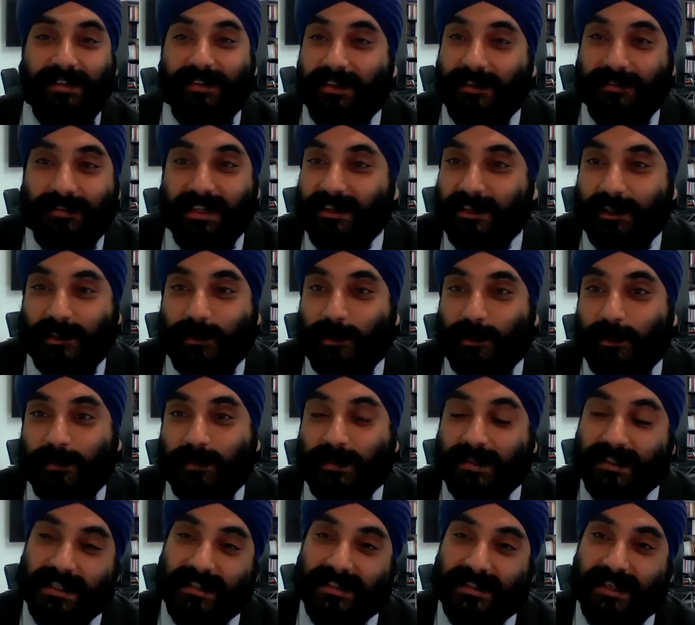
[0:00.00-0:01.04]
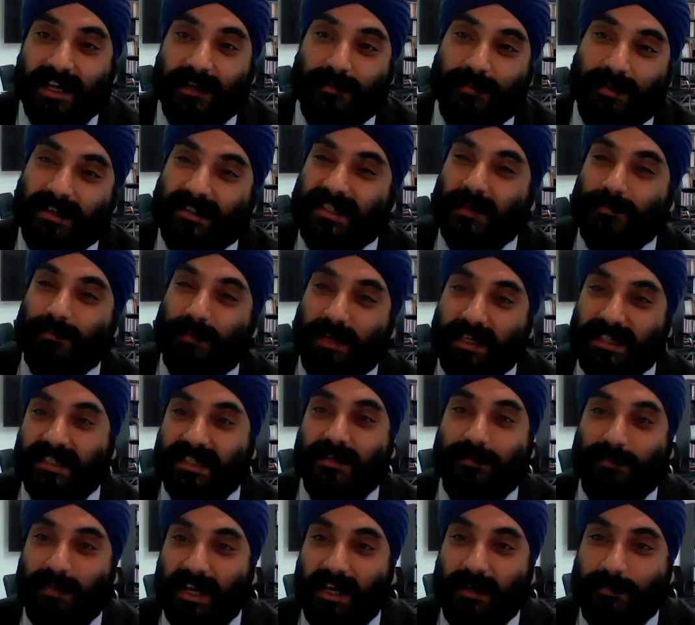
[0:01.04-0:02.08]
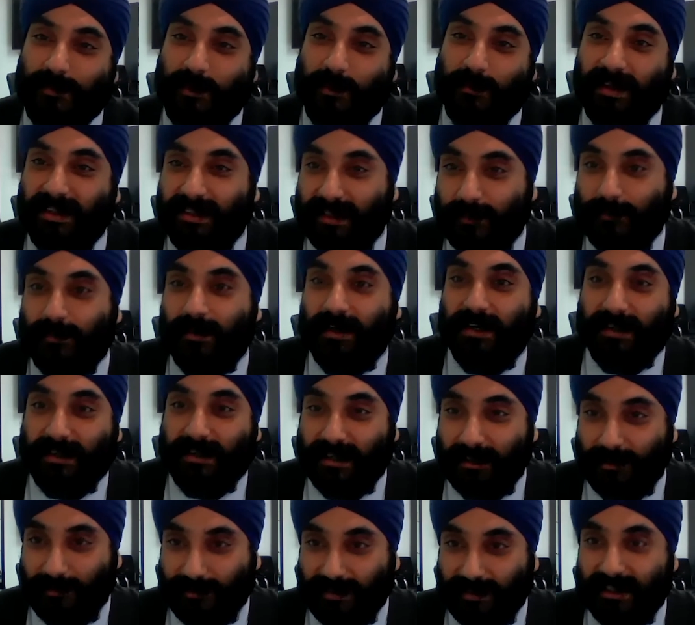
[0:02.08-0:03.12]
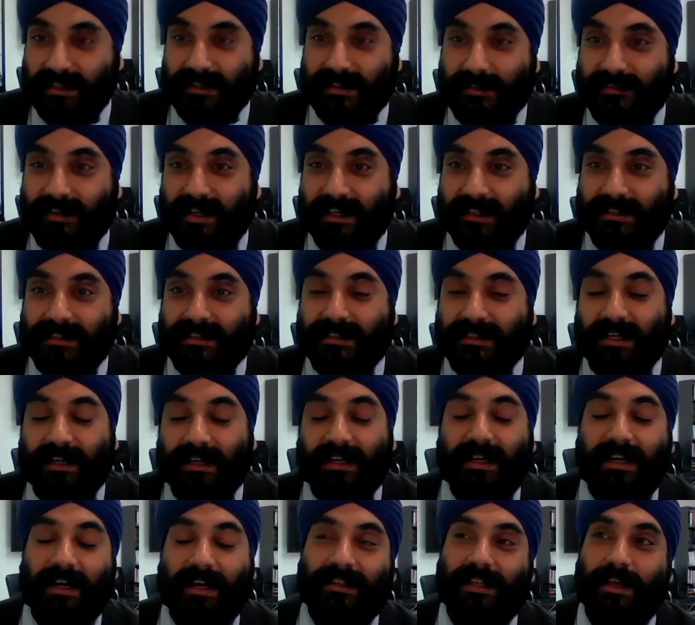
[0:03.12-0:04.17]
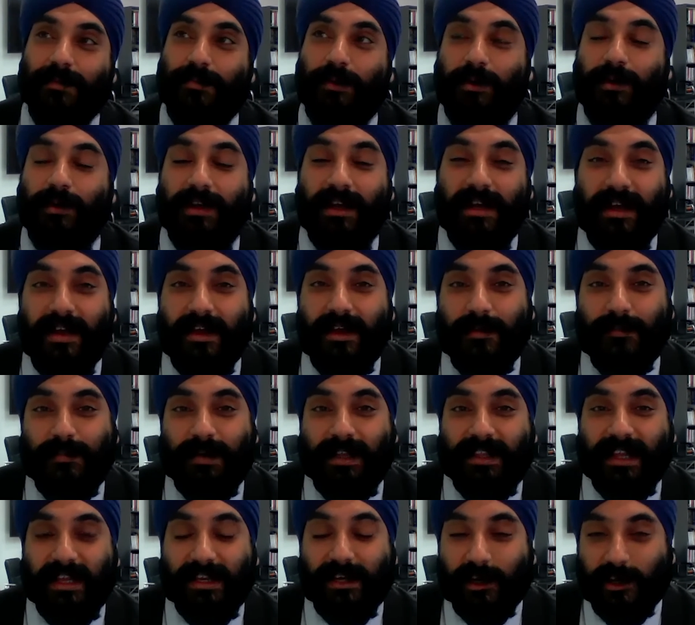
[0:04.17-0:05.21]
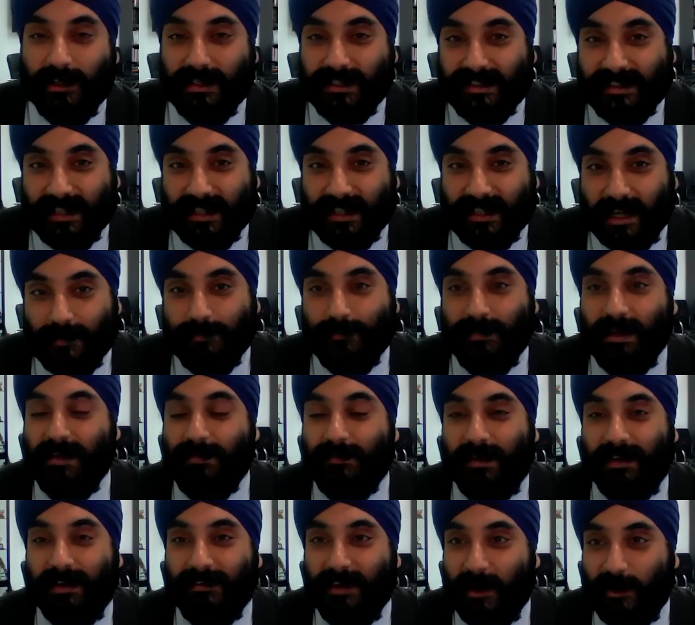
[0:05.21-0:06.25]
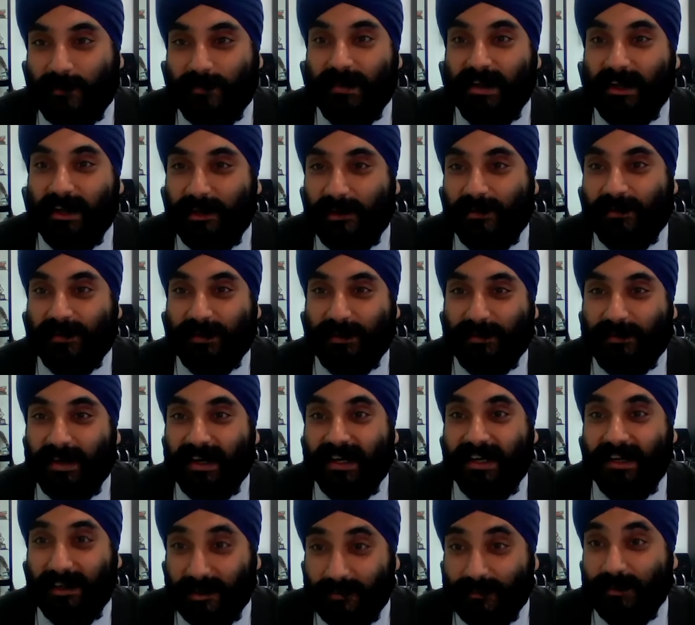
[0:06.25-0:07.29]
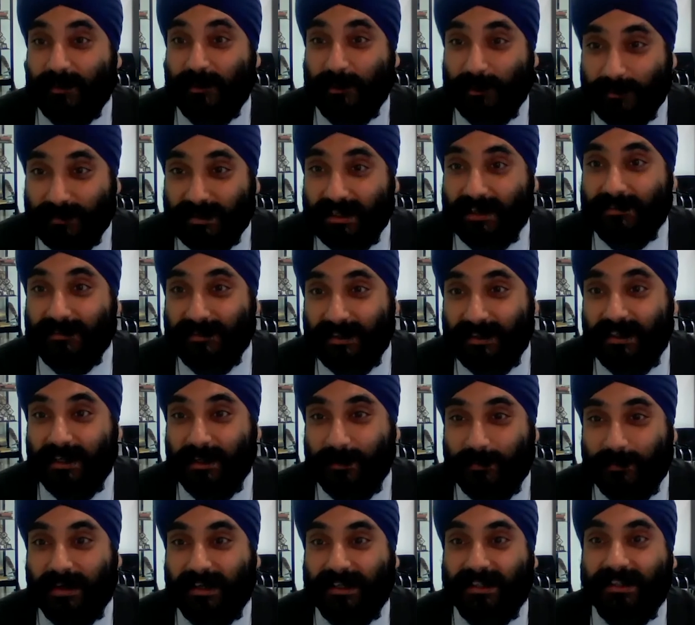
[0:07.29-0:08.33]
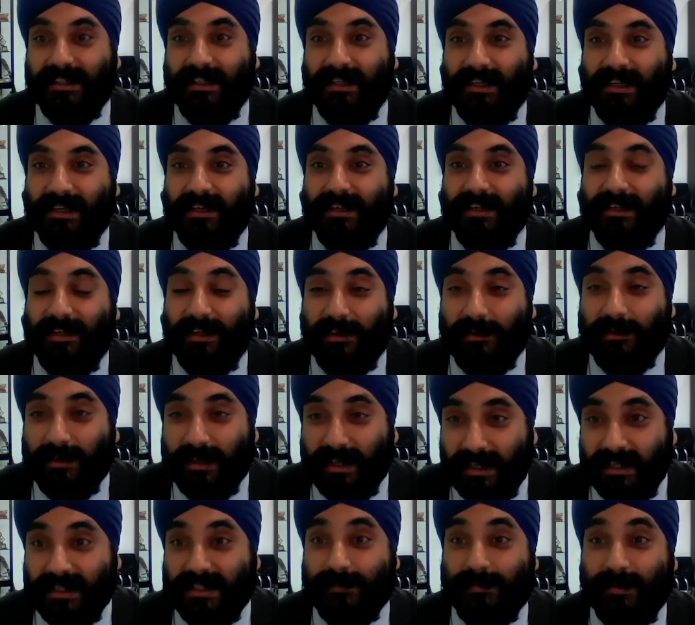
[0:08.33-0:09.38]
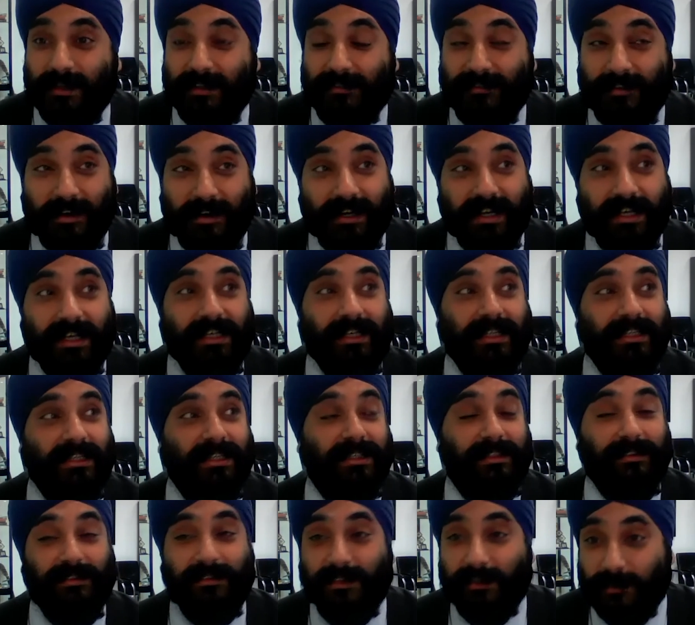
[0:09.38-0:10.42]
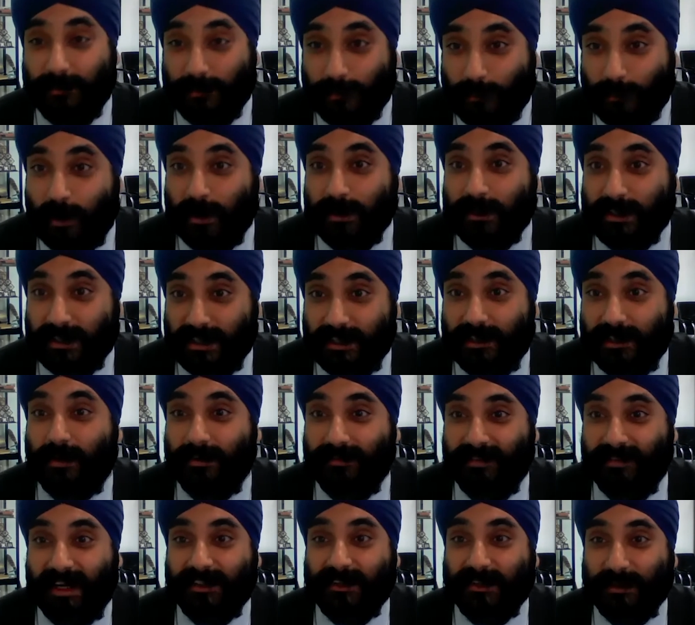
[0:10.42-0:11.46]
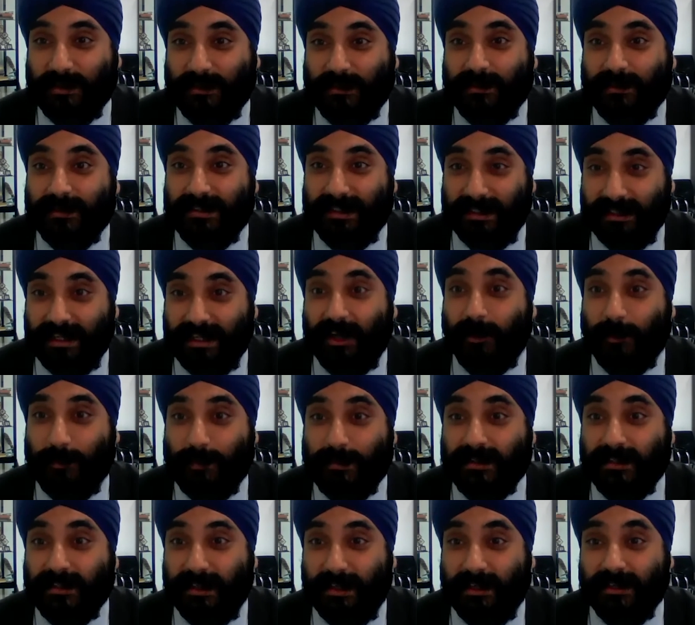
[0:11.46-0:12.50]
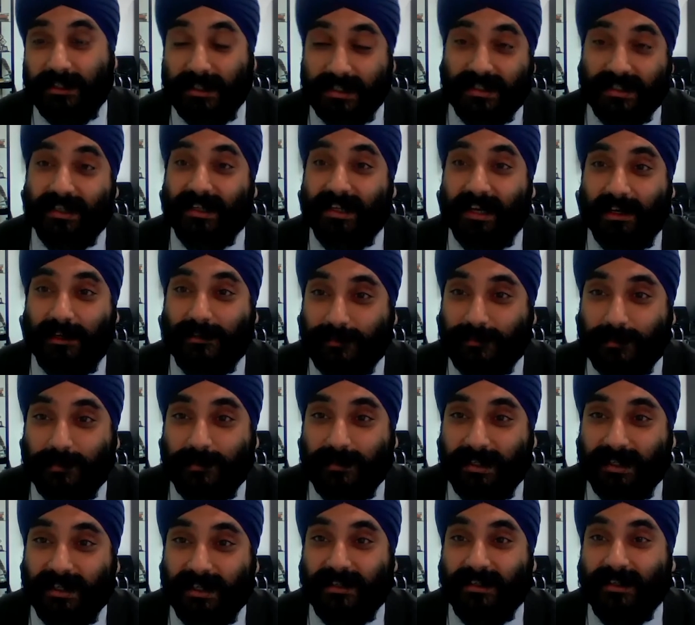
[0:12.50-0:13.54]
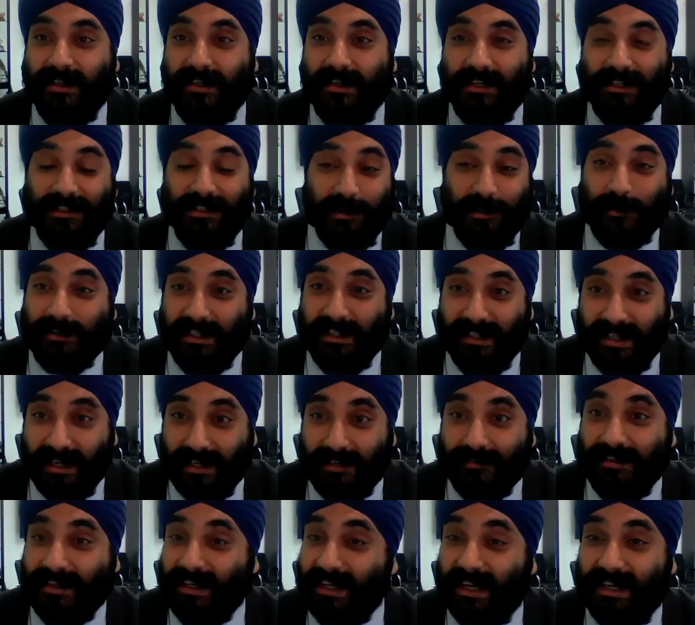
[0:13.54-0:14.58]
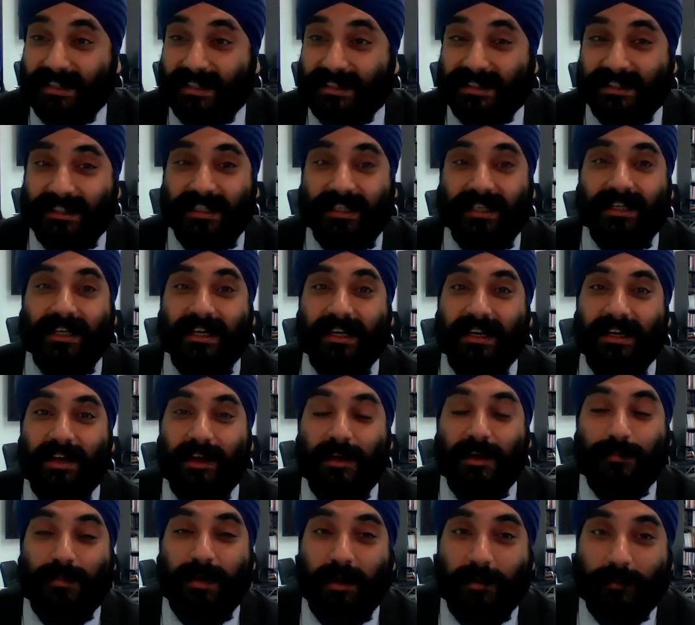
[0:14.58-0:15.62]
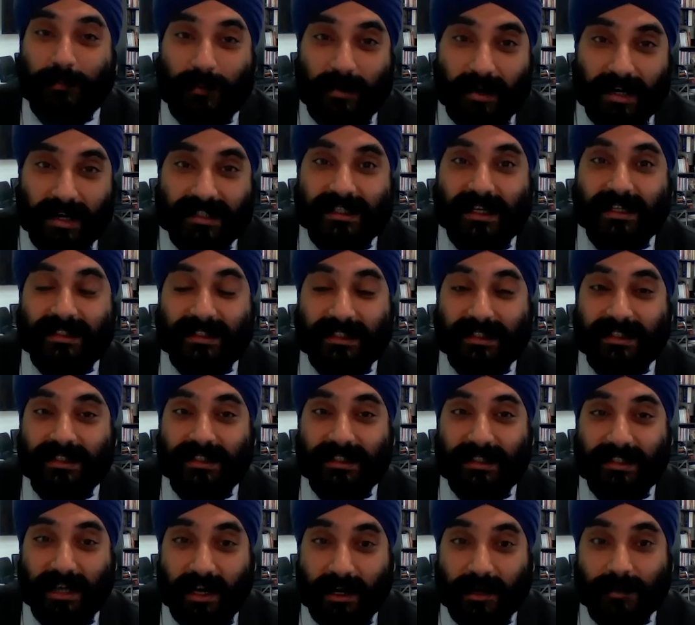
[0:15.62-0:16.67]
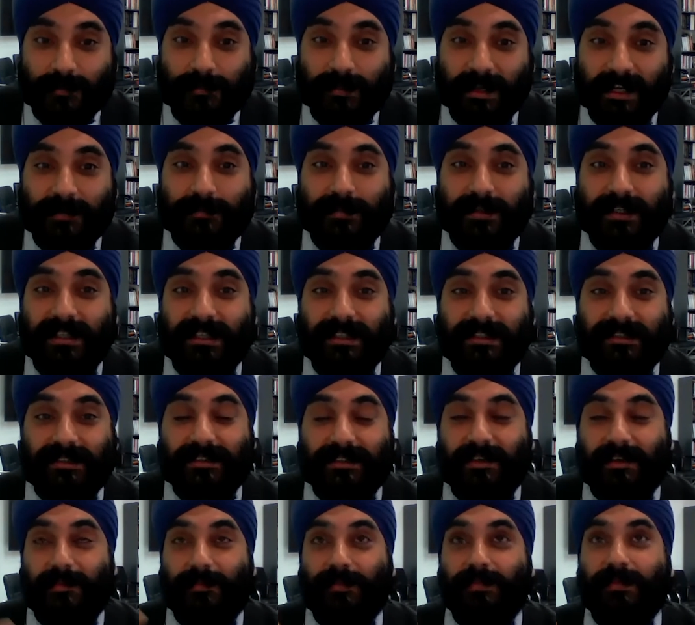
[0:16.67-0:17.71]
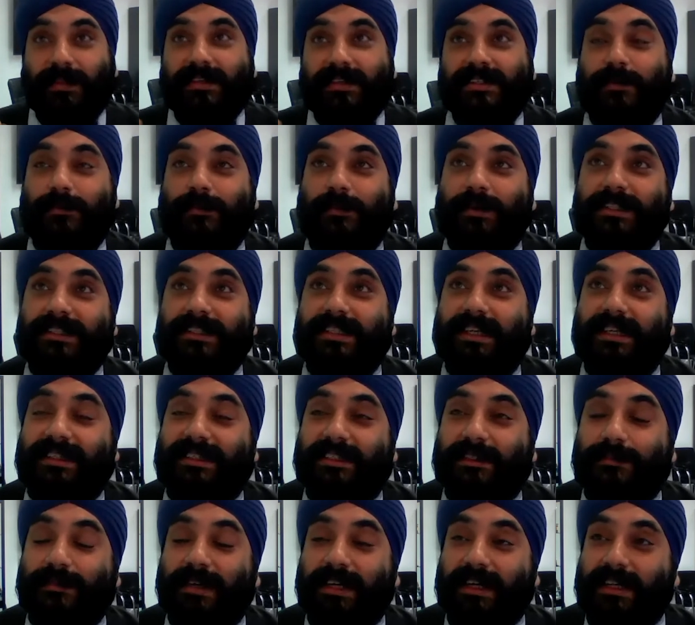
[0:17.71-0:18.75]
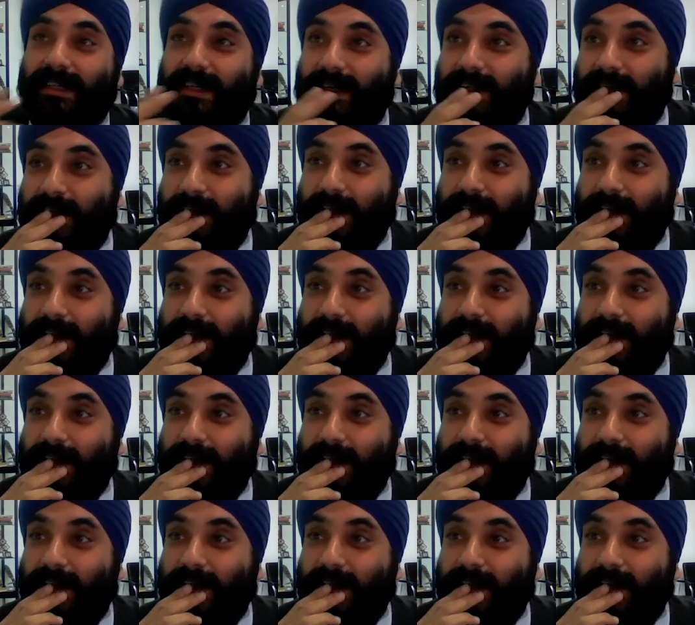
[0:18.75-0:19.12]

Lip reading: Devinder Toor was the same because they're busy people when they're working on these events. And but then some people have helped me along the way. Kamal Roop definitely one. You know, Elizabeth Weigler watched a lot of our tours and helped. You know, she's in California, Dr. Nirvigar Singh. But what I say to young people is, someone said to me that